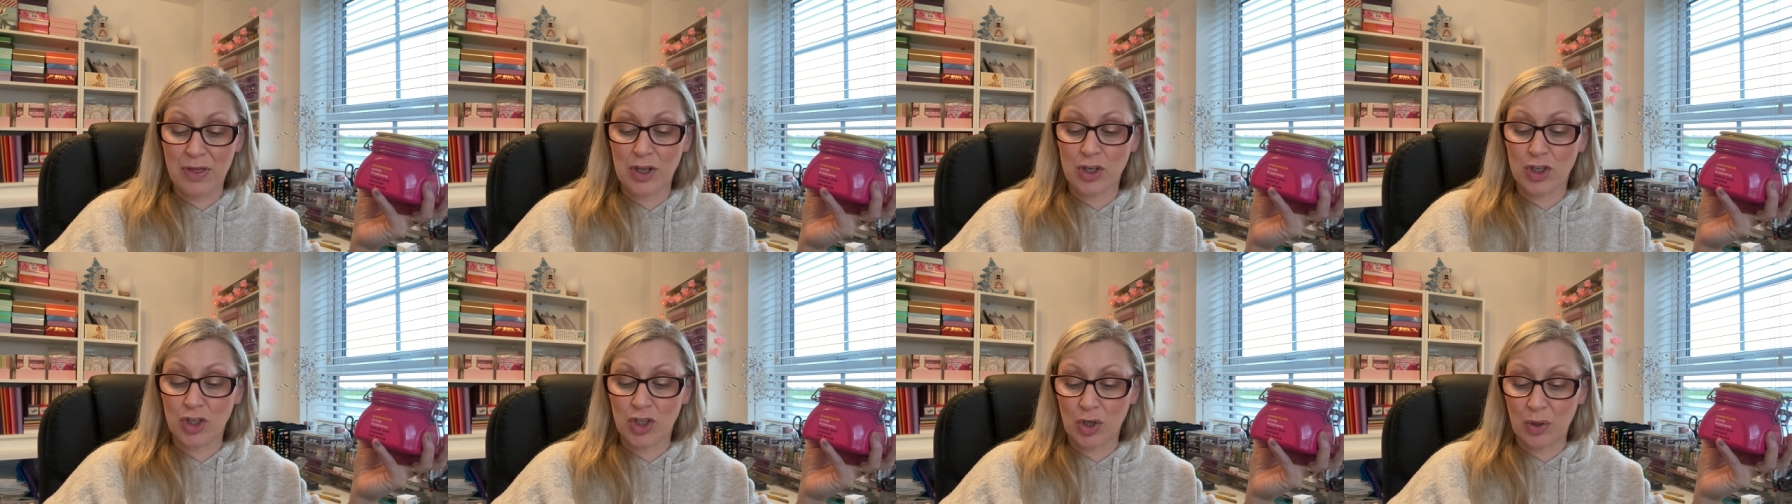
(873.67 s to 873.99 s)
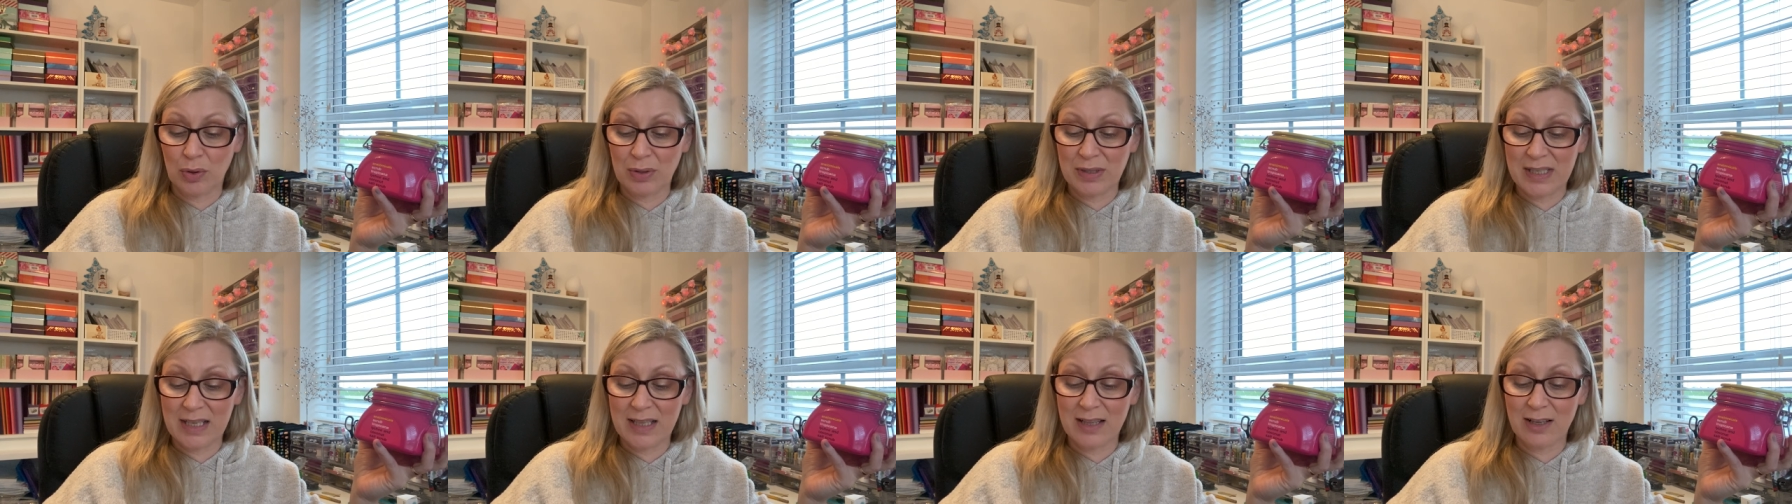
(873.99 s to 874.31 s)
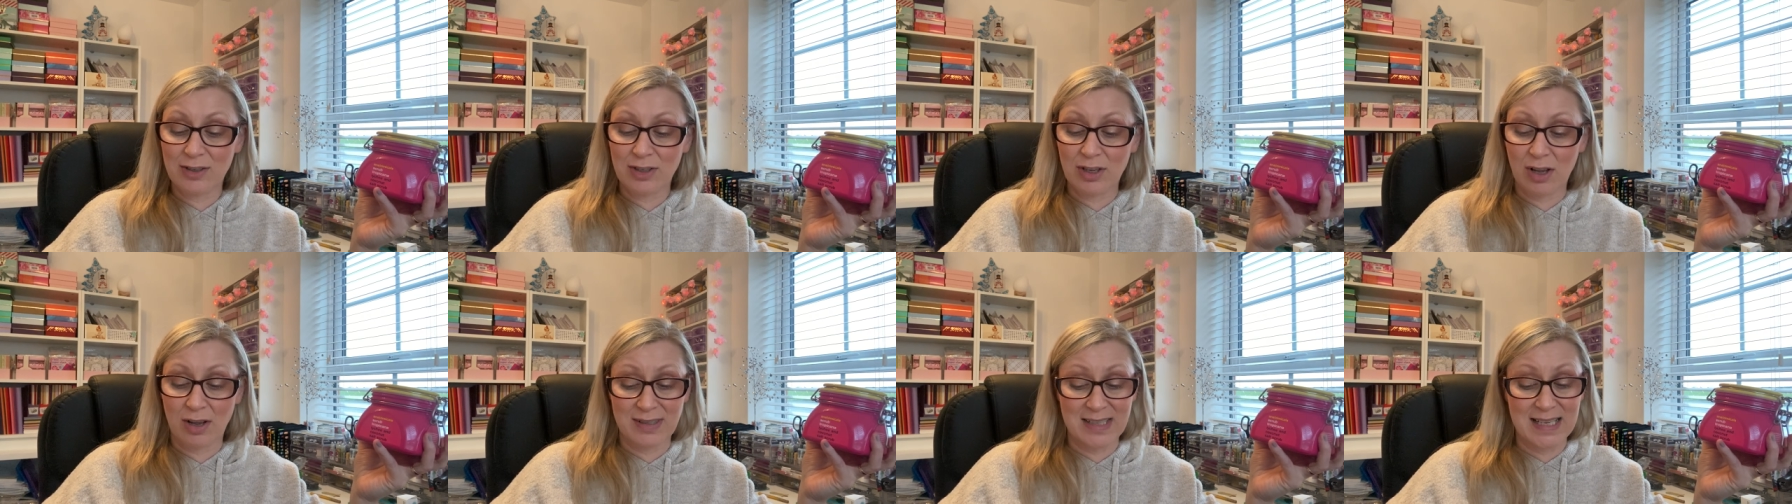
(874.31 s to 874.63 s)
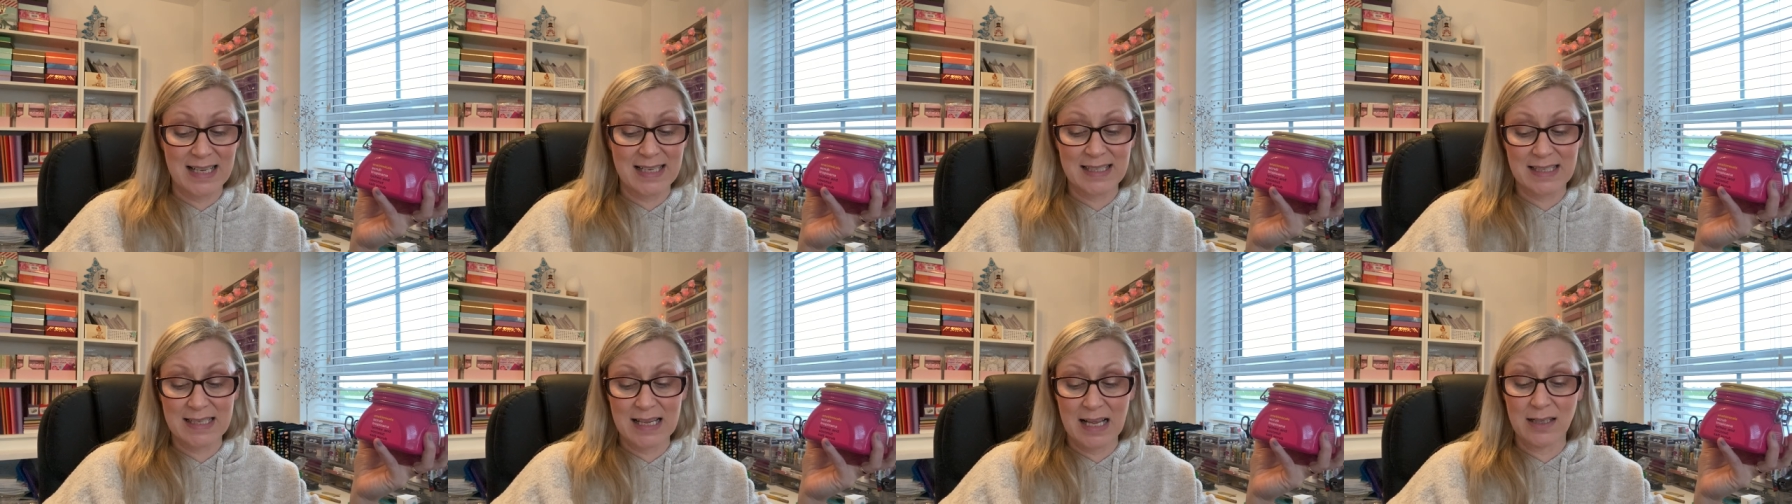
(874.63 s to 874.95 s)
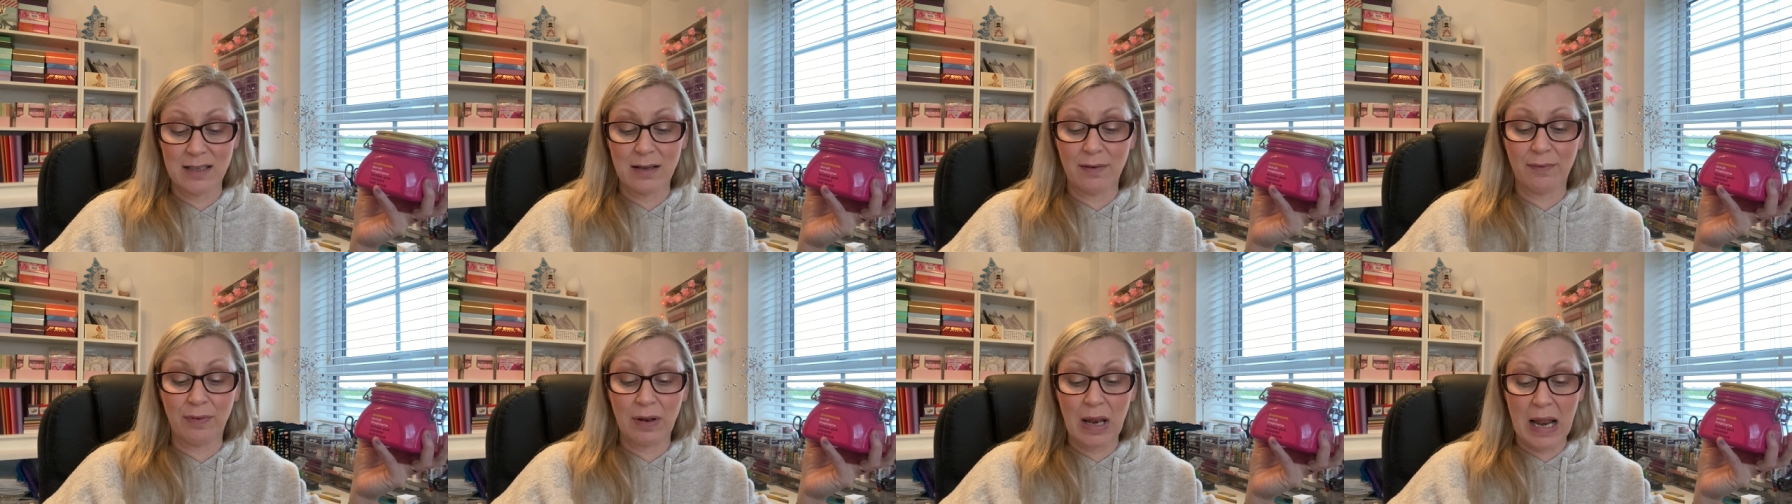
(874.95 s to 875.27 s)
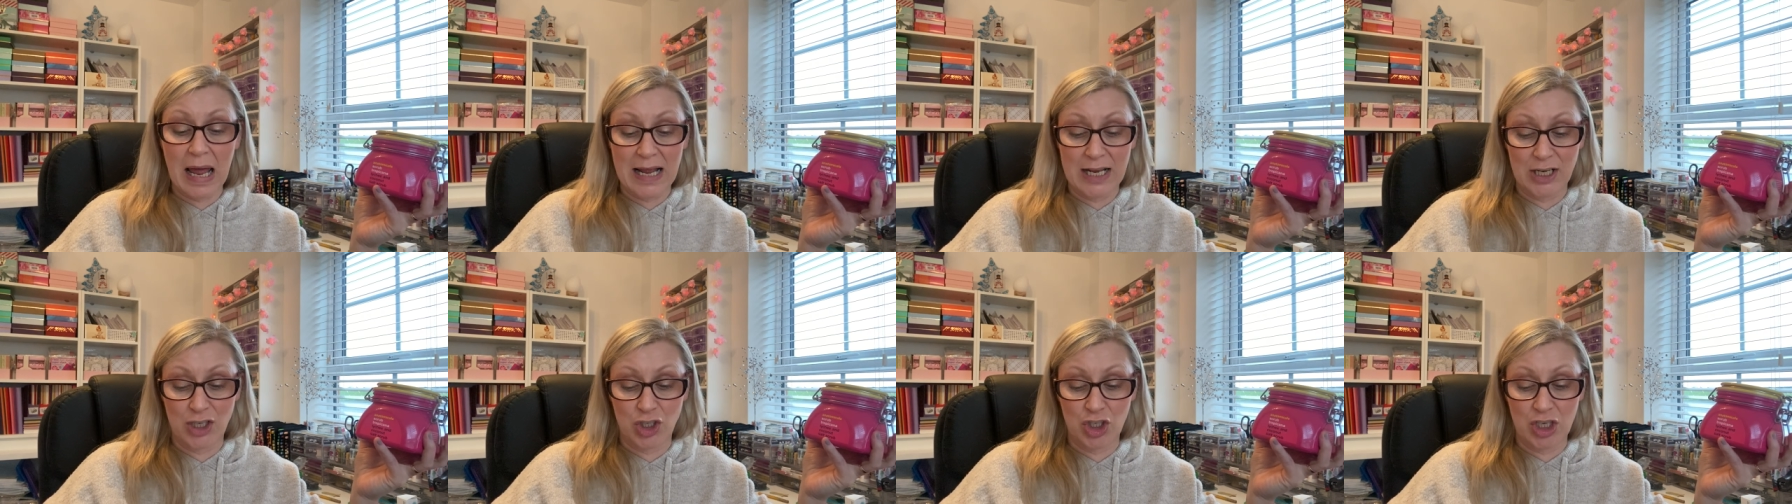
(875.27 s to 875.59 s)
the juicy and exotic scent of
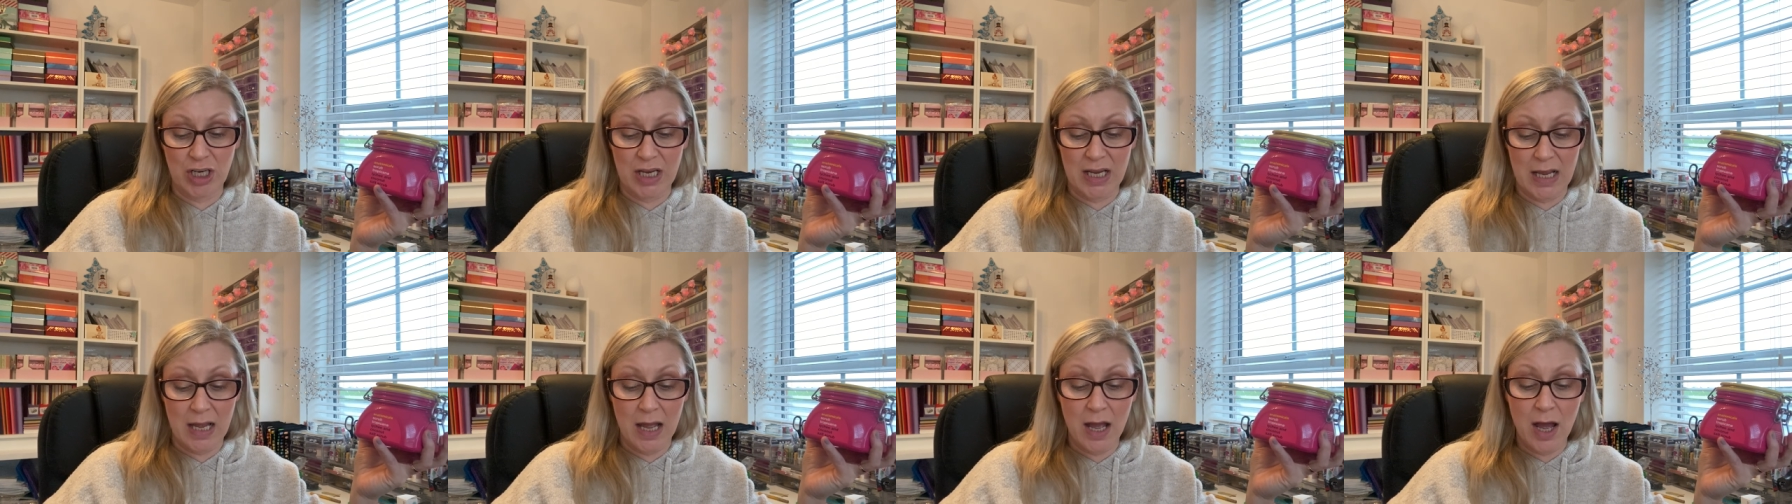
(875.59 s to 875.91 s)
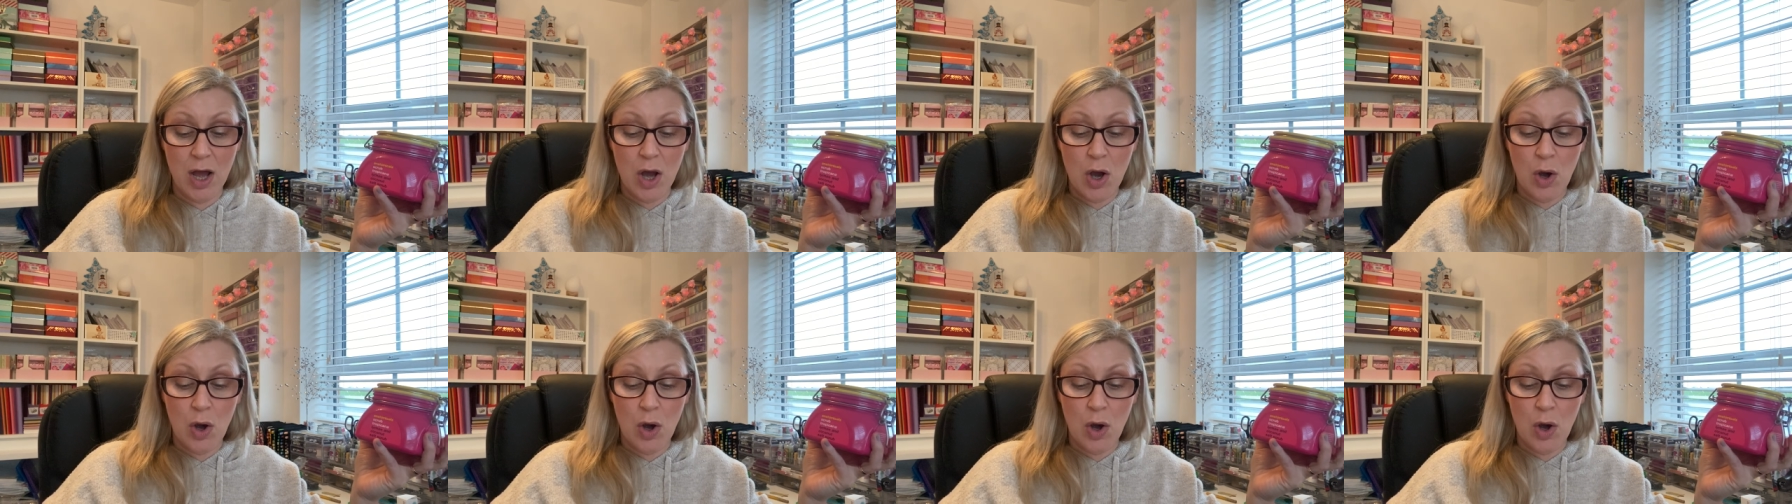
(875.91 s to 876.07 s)
lychee,